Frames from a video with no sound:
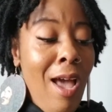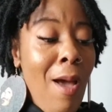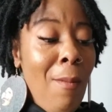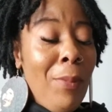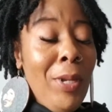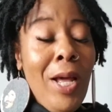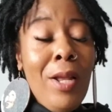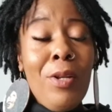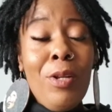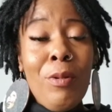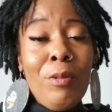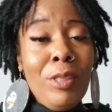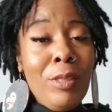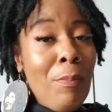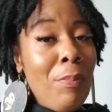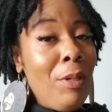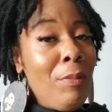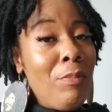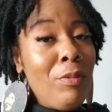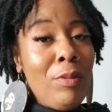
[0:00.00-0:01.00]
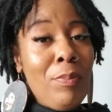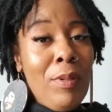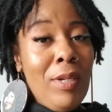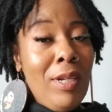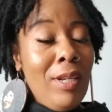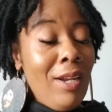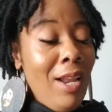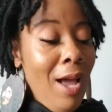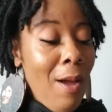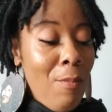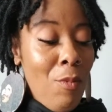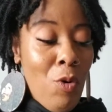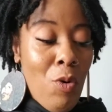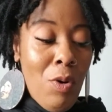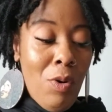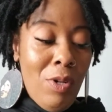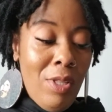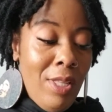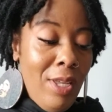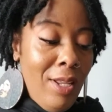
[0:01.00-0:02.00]
But I know some people spend a lot more
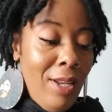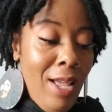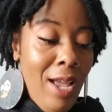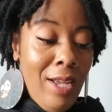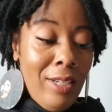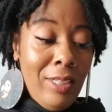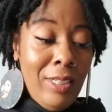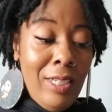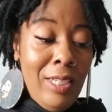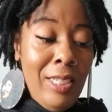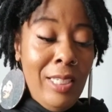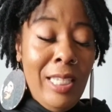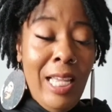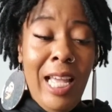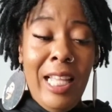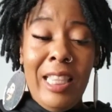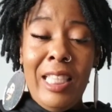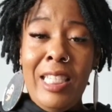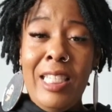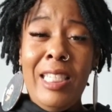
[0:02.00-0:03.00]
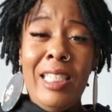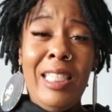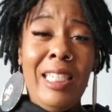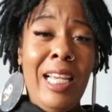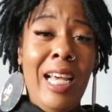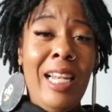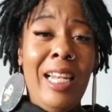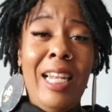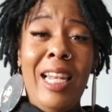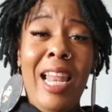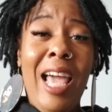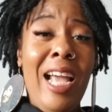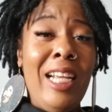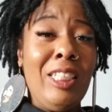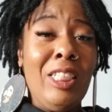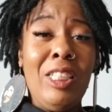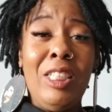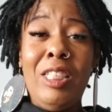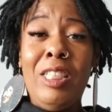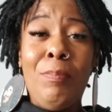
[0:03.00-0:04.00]
on their lashes at these
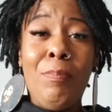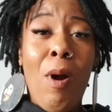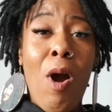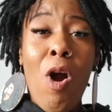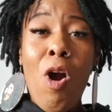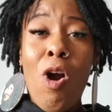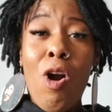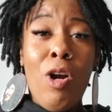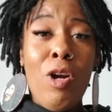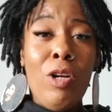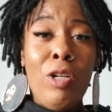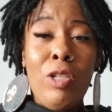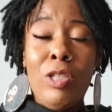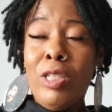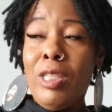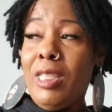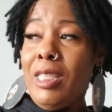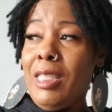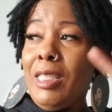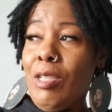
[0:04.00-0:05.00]
lashes bars,